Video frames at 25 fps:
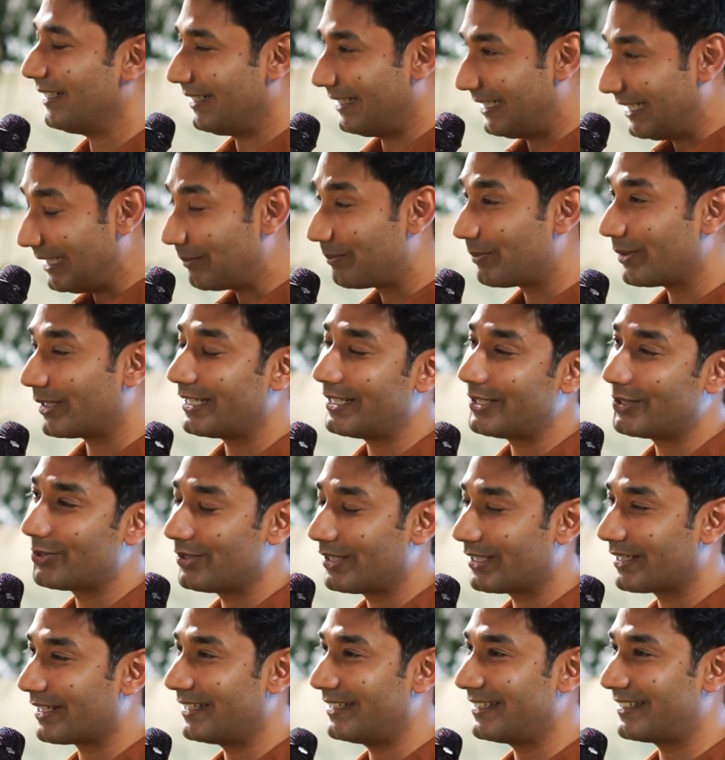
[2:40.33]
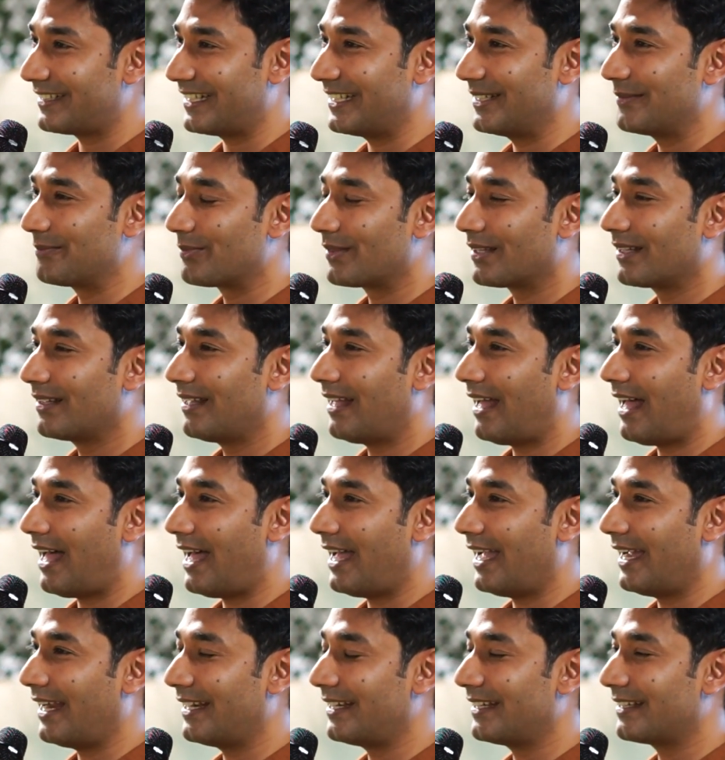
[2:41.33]
deeper into the country.
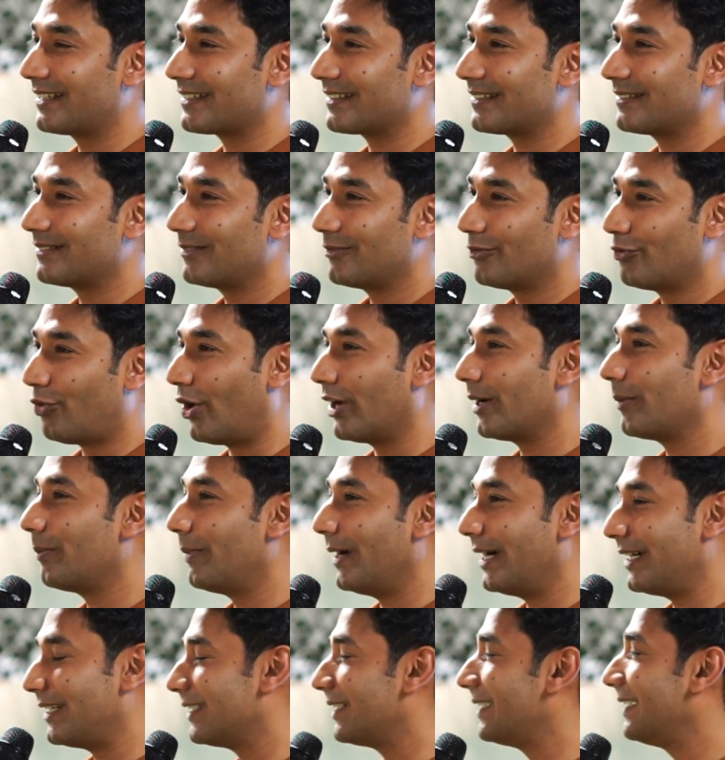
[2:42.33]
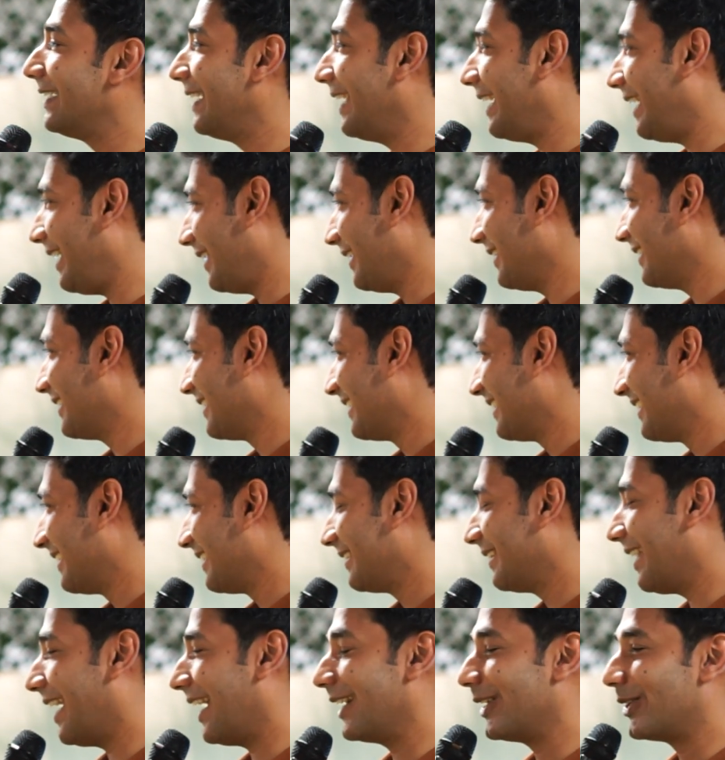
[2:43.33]
And what better day
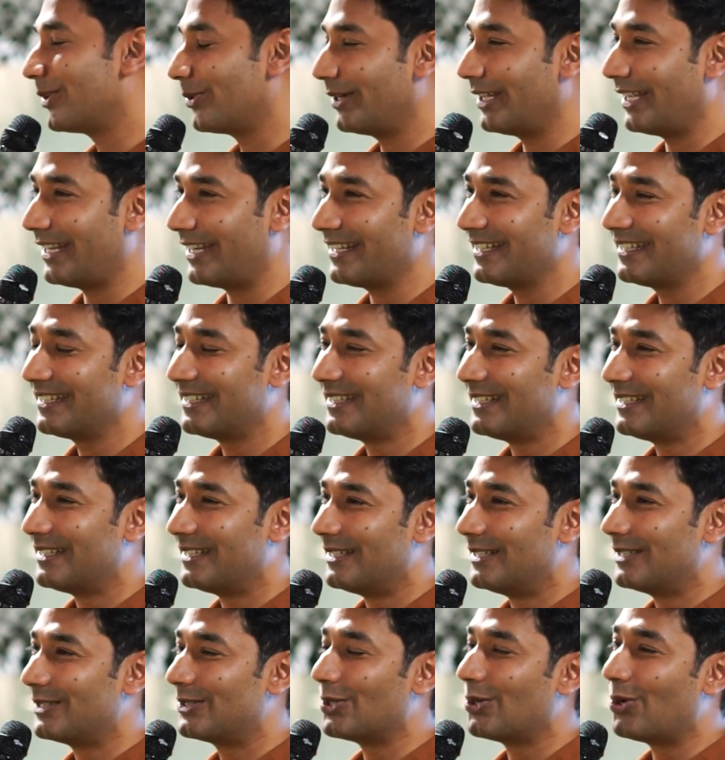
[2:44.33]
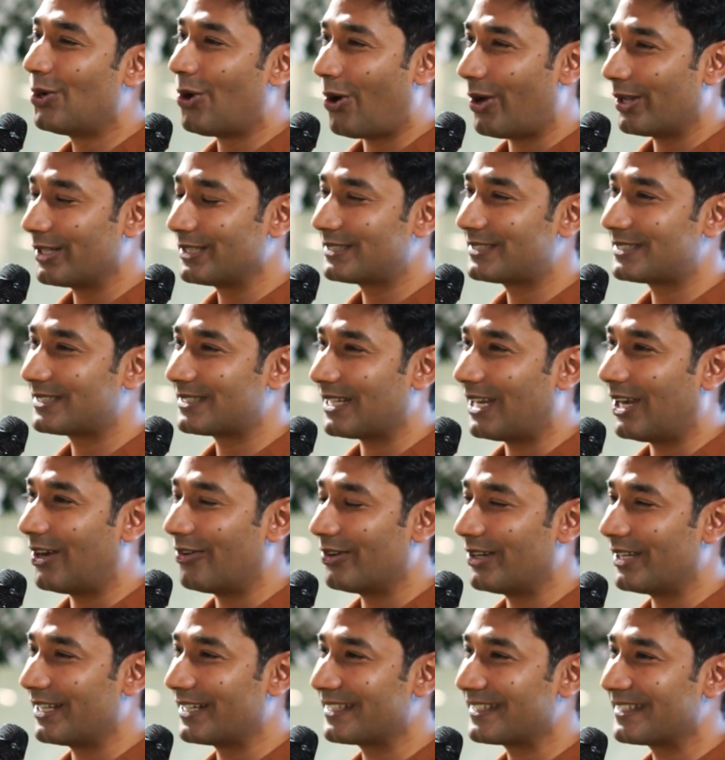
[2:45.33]
than today to launch
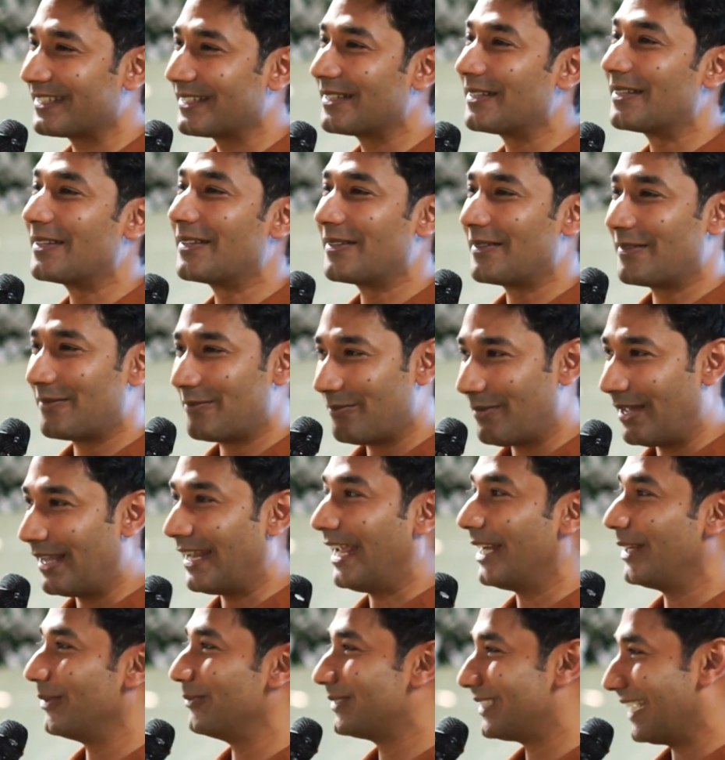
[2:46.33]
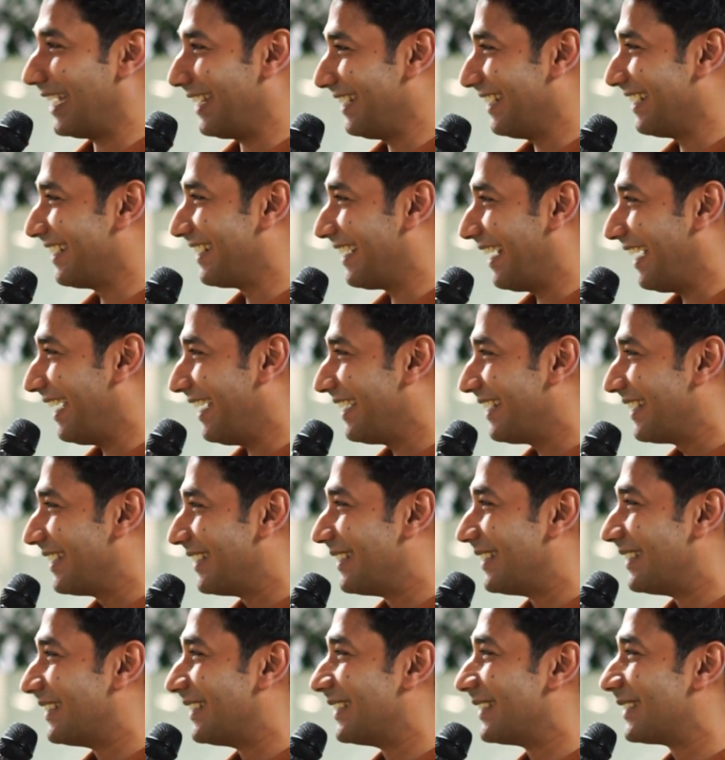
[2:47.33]
our Malayalam channel, right?
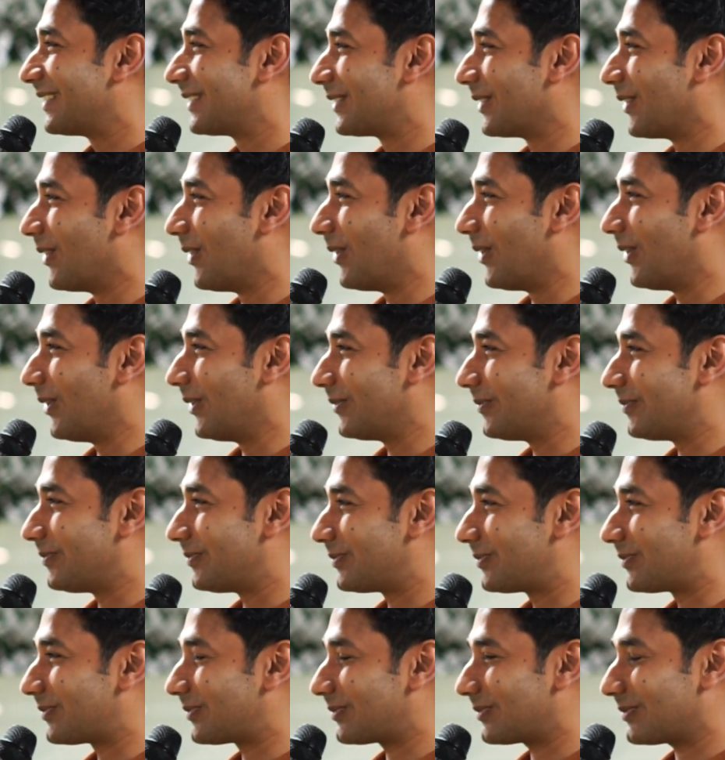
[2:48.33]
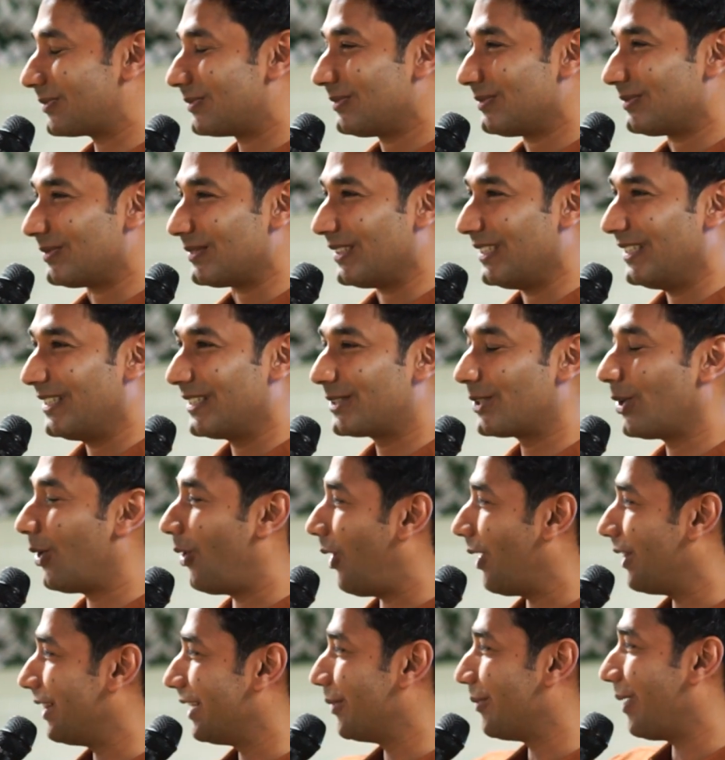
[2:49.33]
So
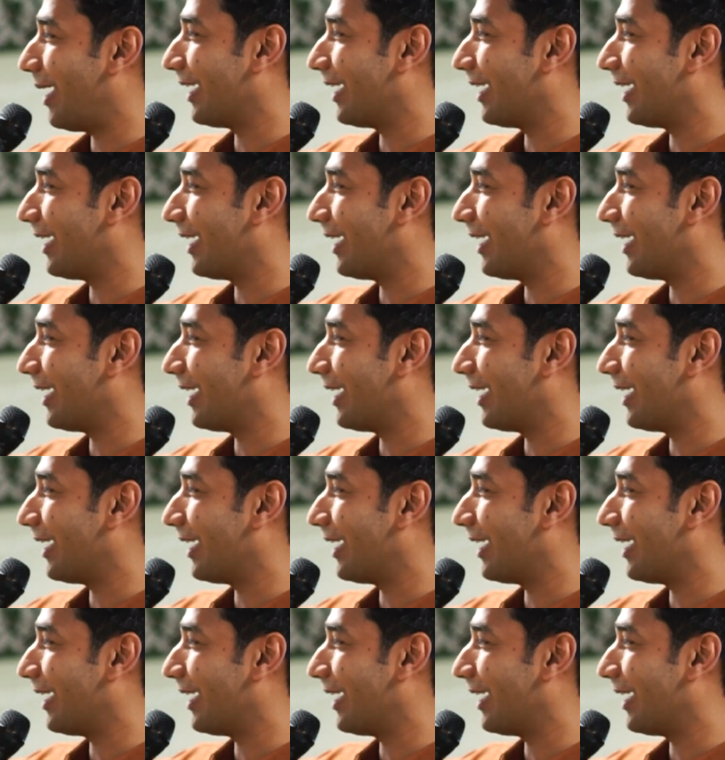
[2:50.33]
all the